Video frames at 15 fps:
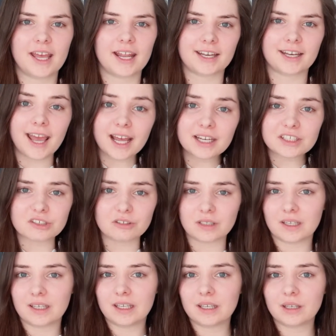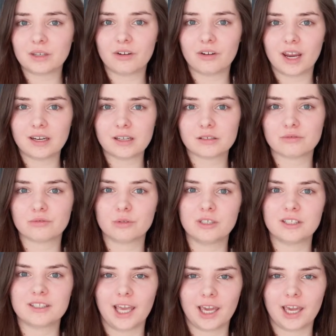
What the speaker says: And naturally, Uranus rules